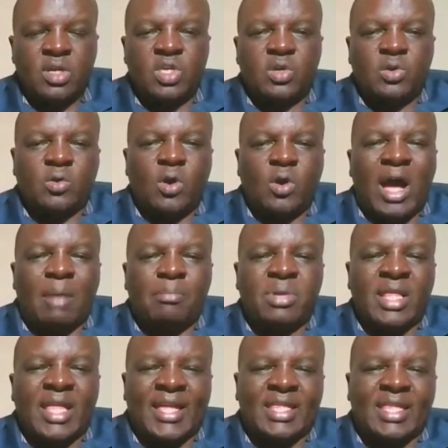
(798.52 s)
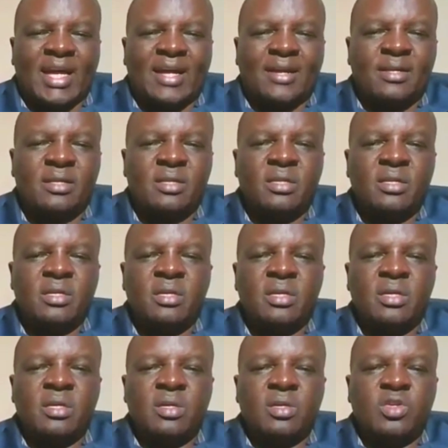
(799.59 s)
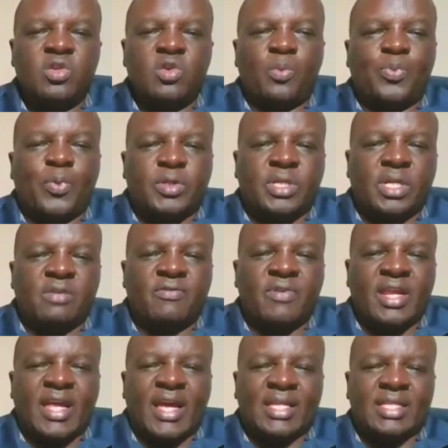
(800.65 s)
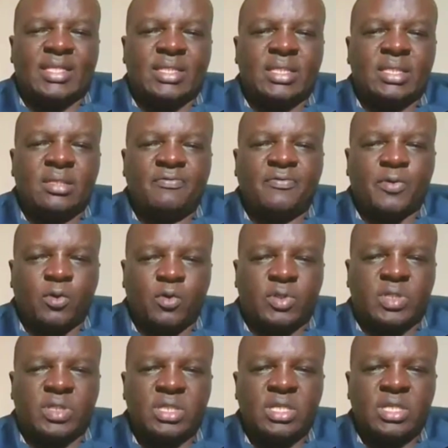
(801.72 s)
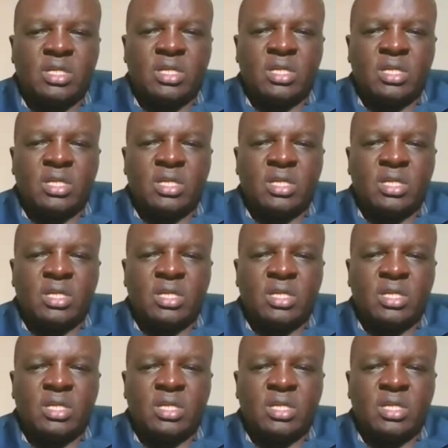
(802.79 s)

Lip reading: You know, a blender, you put in various fruits